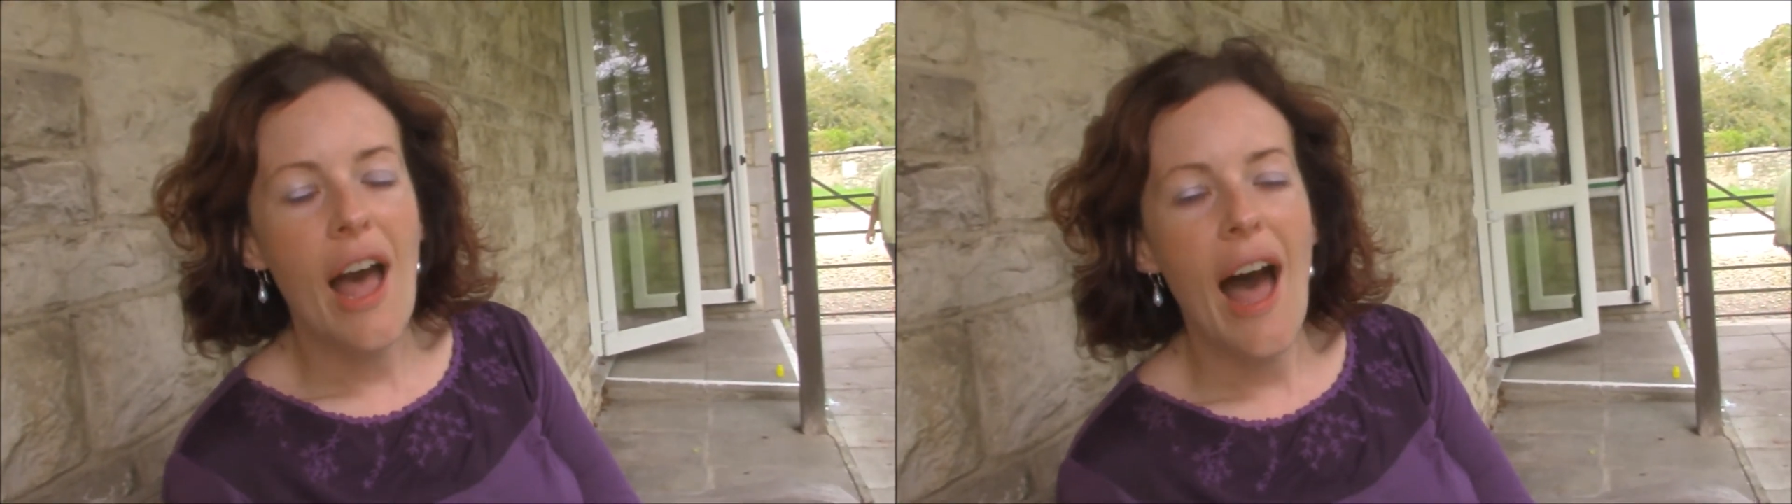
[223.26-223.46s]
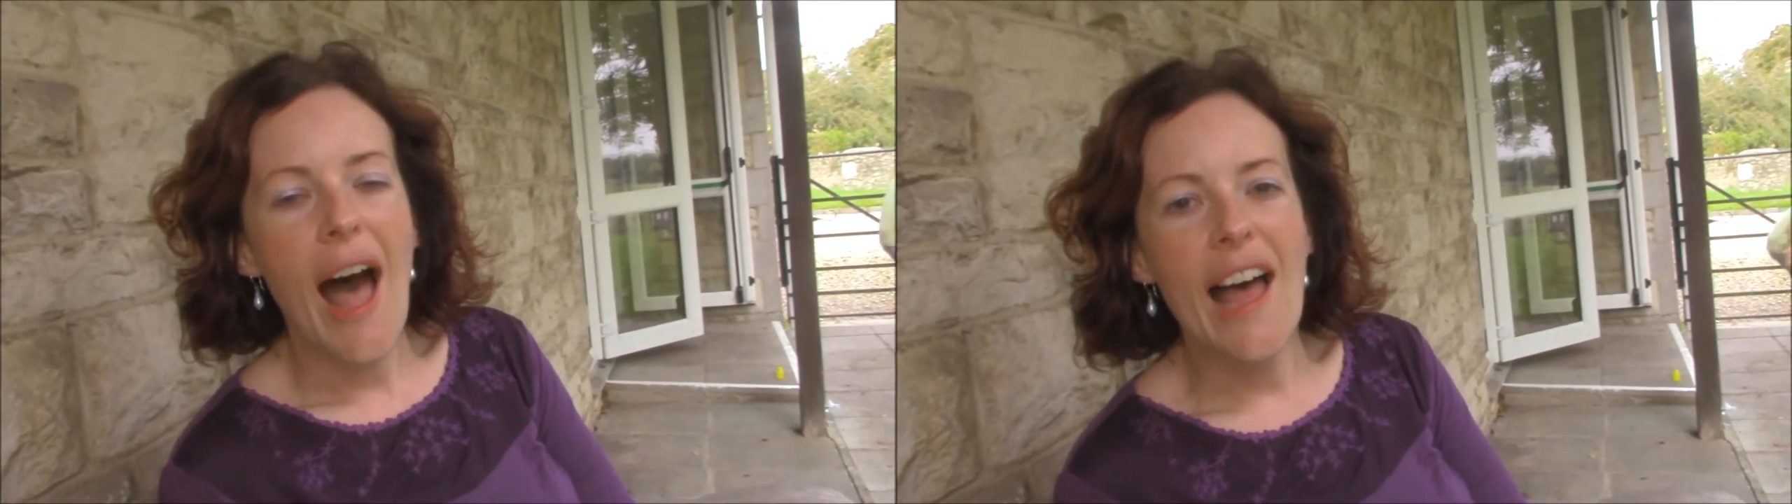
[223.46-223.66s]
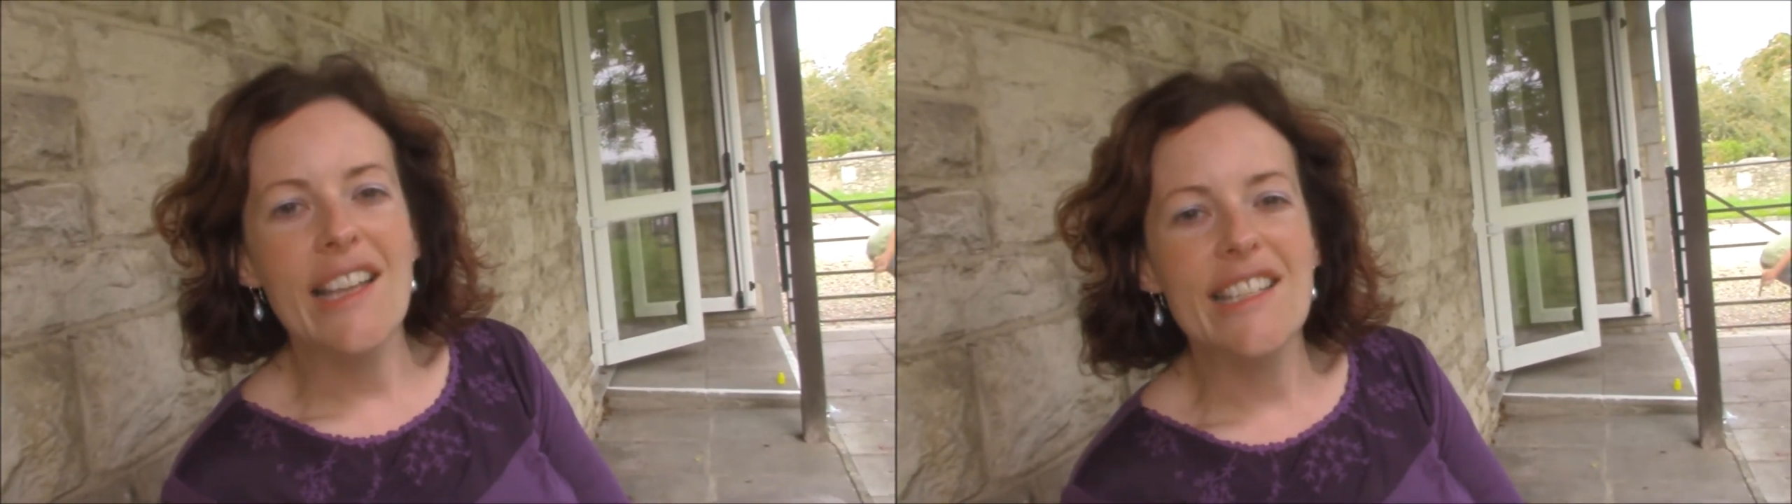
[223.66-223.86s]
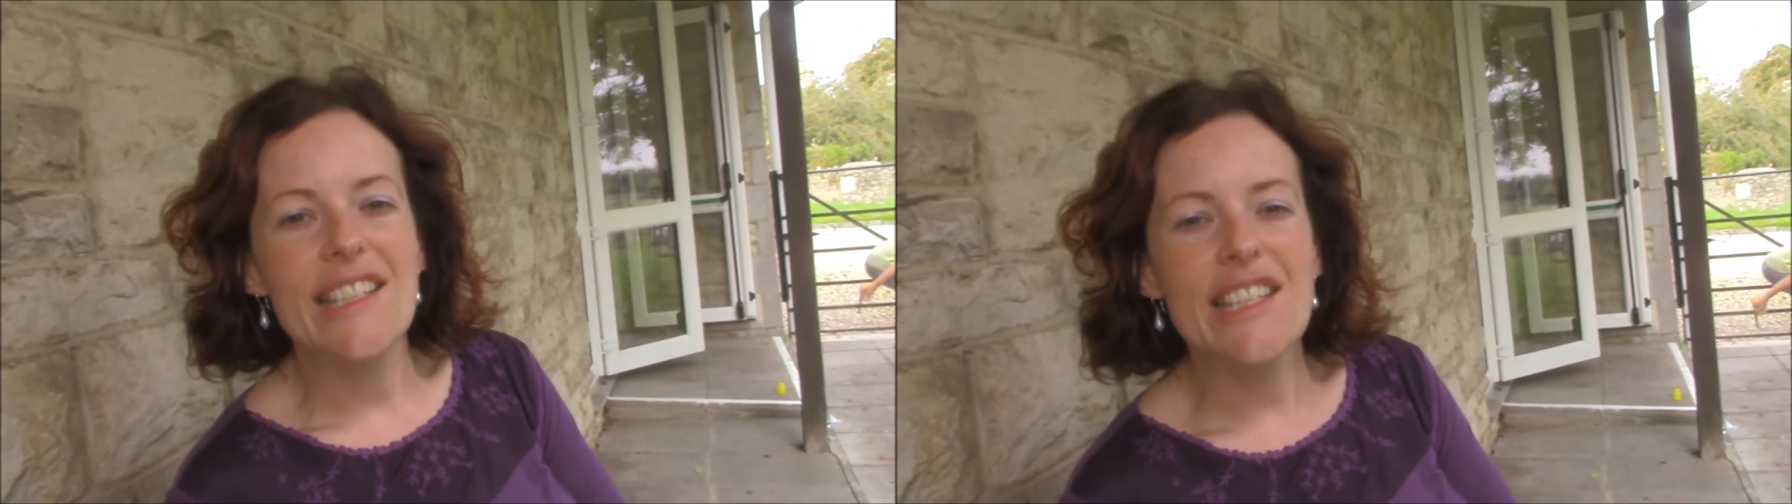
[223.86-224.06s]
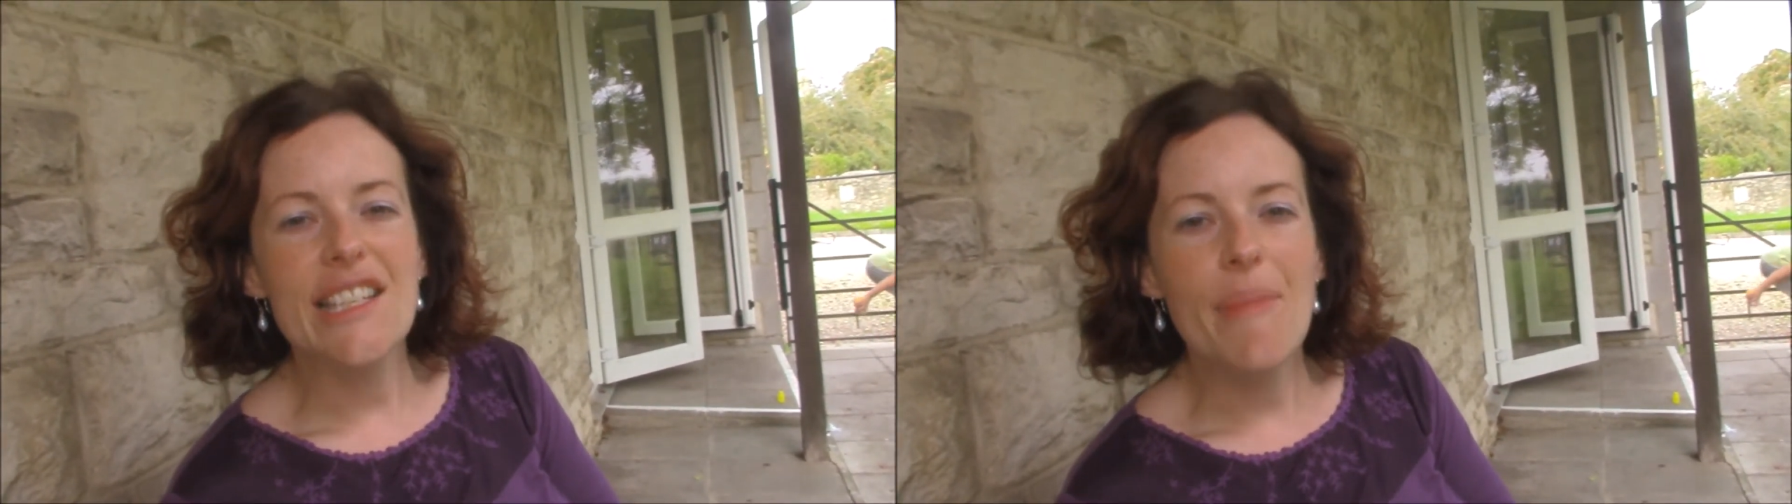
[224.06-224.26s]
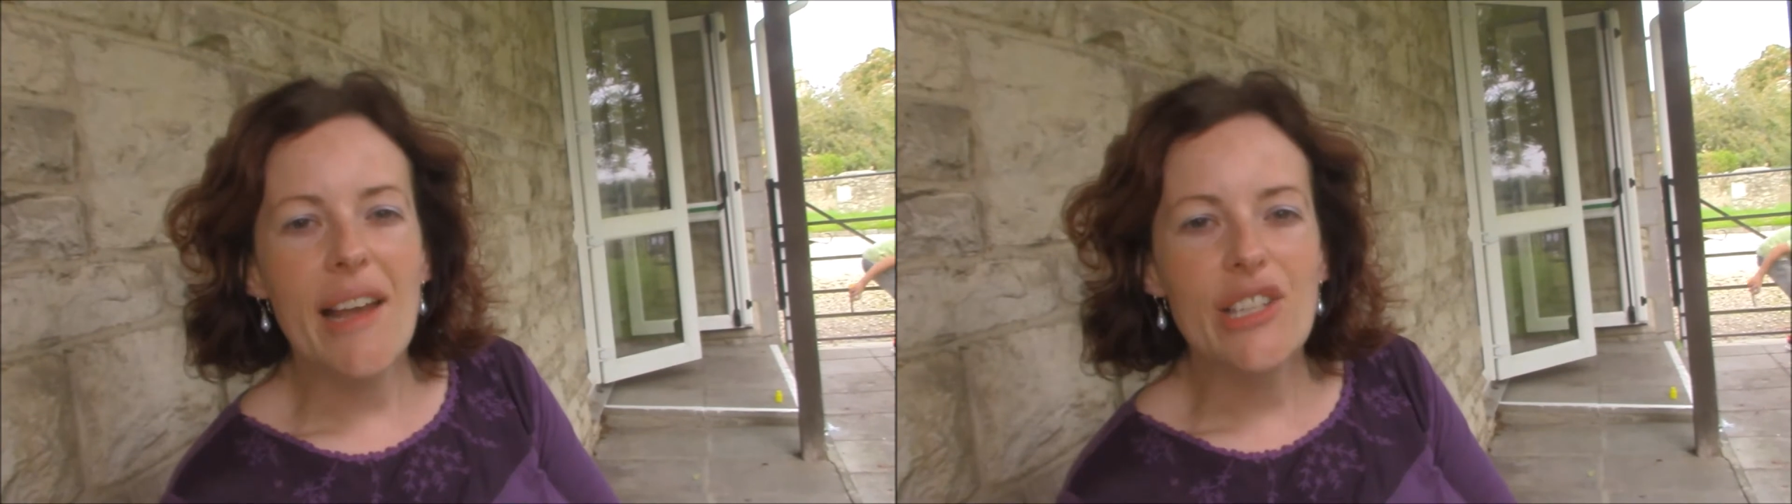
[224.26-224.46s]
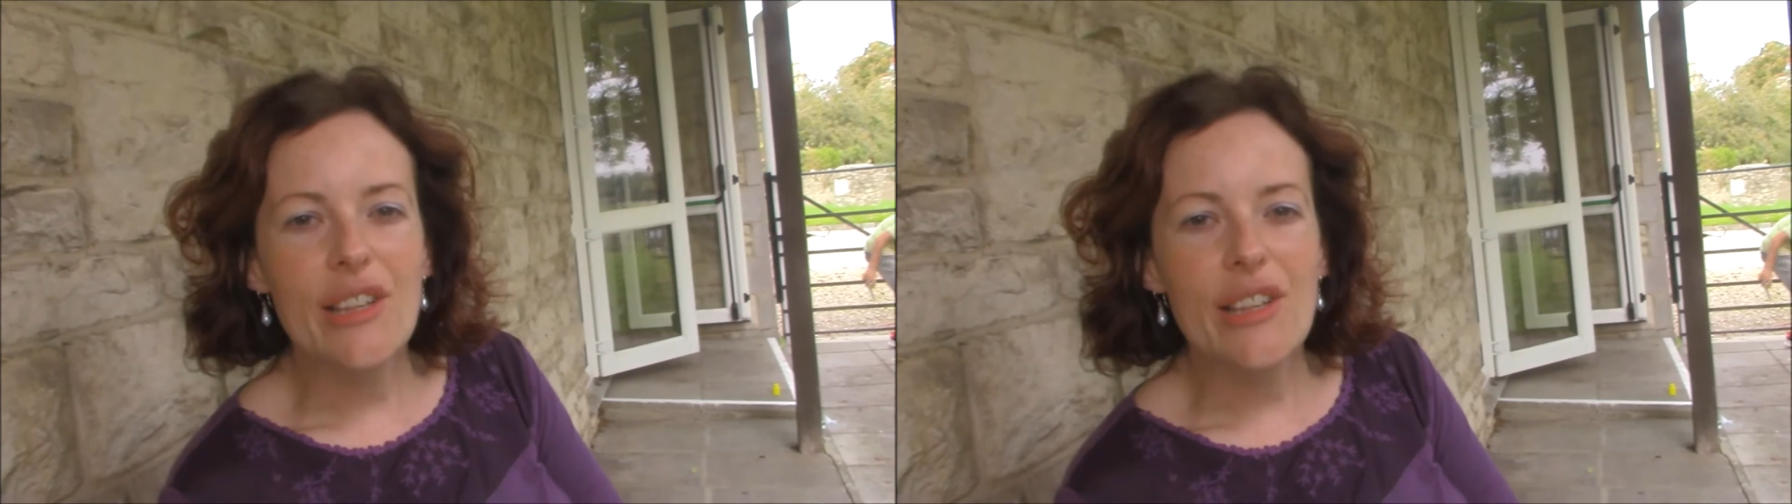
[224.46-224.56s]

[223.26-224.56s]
and it just makes you